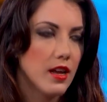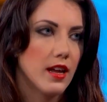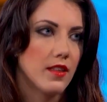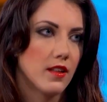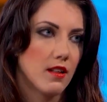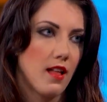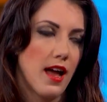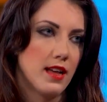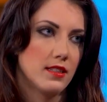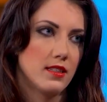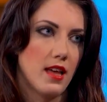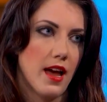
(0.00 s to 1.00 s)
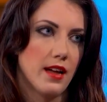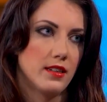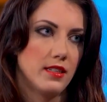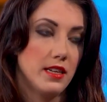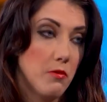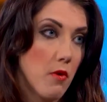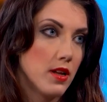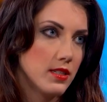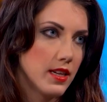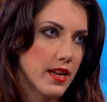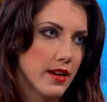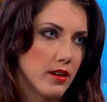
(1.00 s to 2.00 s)
in the class that he
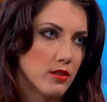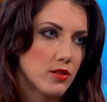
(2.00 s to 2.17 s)
was in.